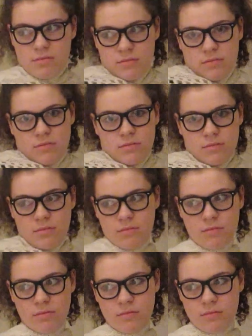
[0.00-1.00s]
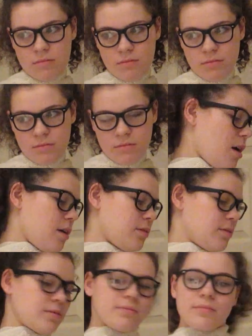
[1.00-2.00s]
Mm. Oh.